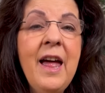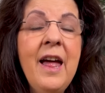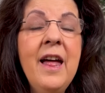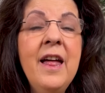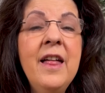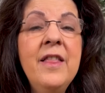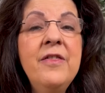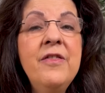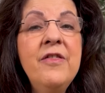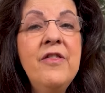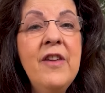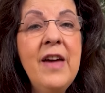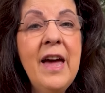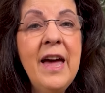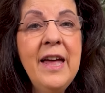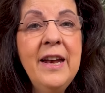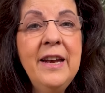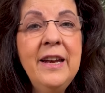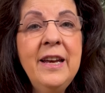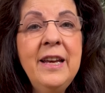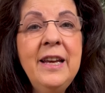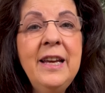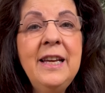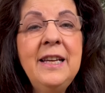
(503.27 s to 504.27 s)
and
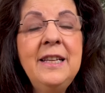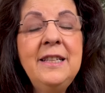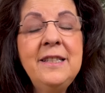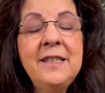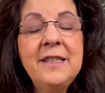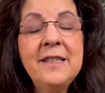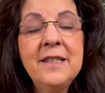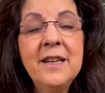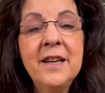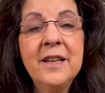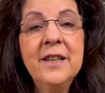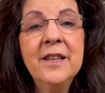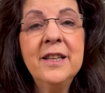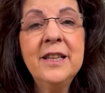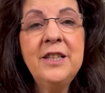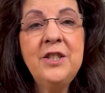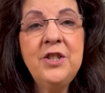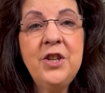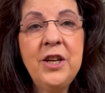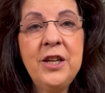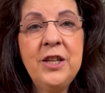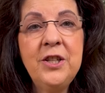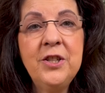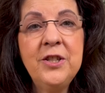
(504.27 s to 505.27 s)
then he suddenly
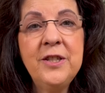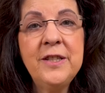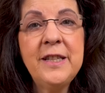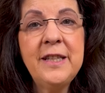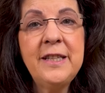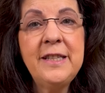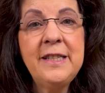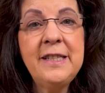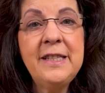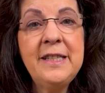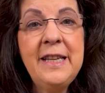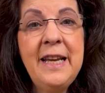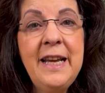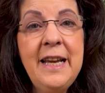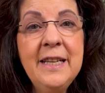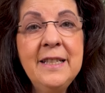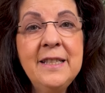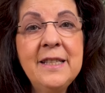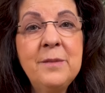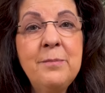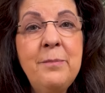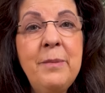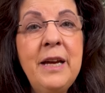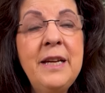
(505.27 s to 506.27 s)
changes his
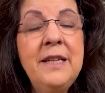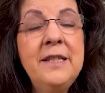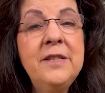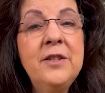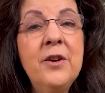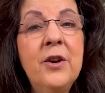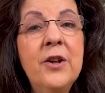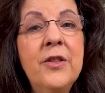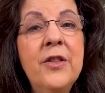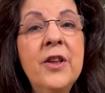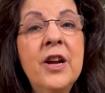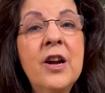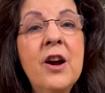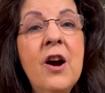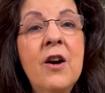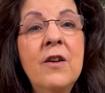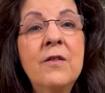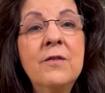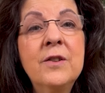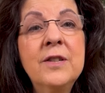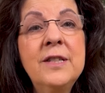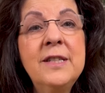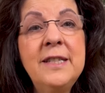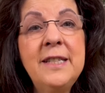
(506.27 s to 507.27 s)
stance based on the
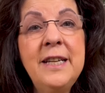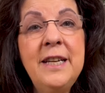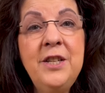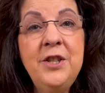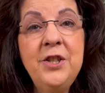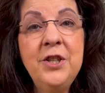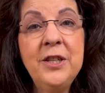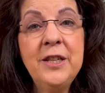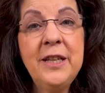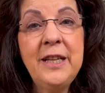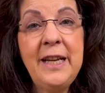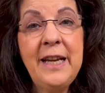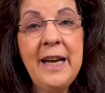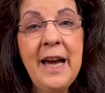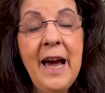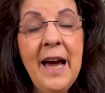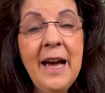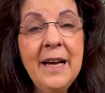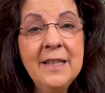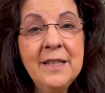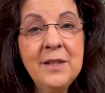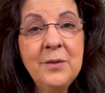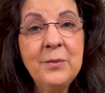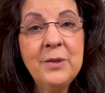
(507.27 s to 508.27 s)
conversation he
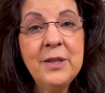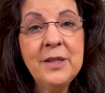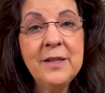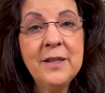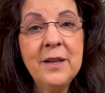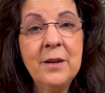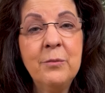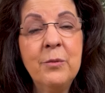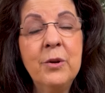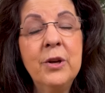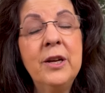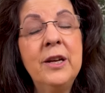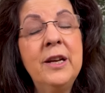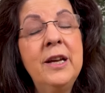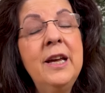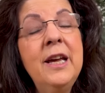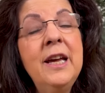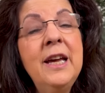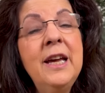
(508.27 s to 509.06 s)
has with someone.